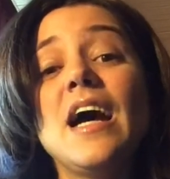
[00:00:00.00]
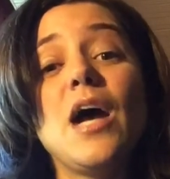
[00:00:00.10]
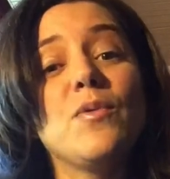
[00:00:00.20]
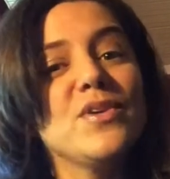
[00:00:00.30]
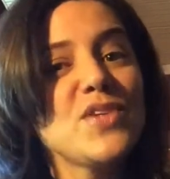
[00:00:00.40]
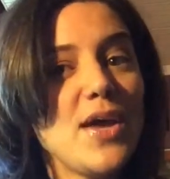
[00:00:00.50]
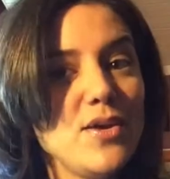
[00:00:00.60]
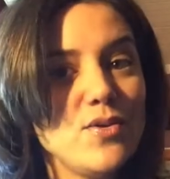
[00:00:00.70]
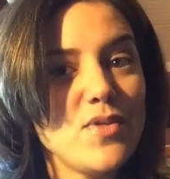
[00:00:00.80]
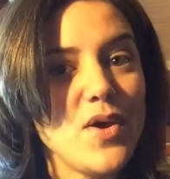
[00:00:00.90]
I will
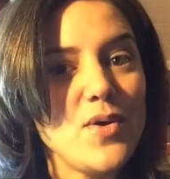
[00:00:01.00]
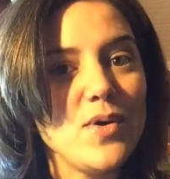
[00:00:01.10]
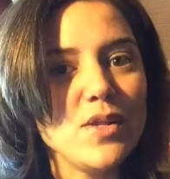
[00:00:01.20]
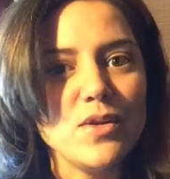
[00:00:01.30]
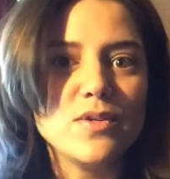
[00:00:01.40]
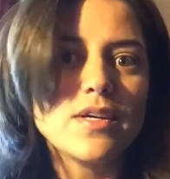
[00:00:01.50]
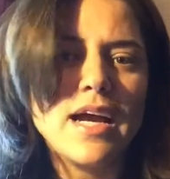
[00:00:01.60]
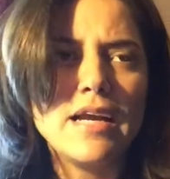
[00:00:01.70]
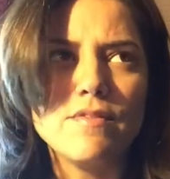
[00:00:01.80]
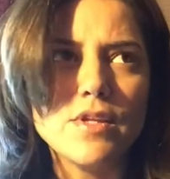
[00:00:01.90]
tell you though, a little
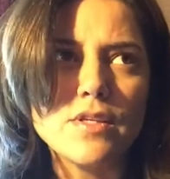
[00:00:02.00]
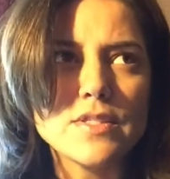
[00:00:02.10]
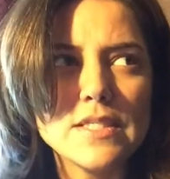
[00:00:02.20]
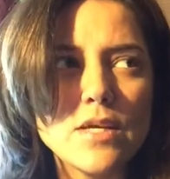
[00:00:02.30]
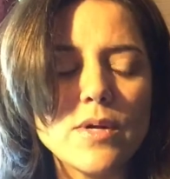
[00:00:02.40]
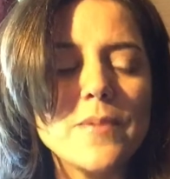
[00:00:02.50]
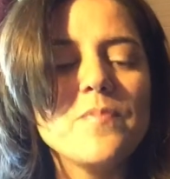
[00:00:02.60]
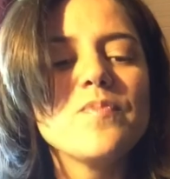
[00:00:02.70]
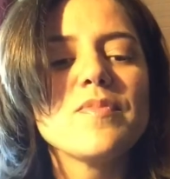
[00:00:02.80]
kind of a little secret.